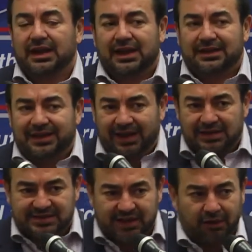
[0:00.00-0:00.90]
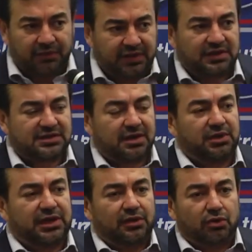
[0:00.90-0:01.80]
Like, there are a set of things that
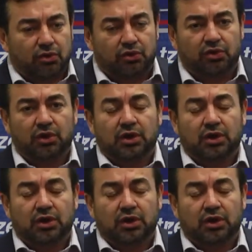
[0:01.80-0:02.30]
we can do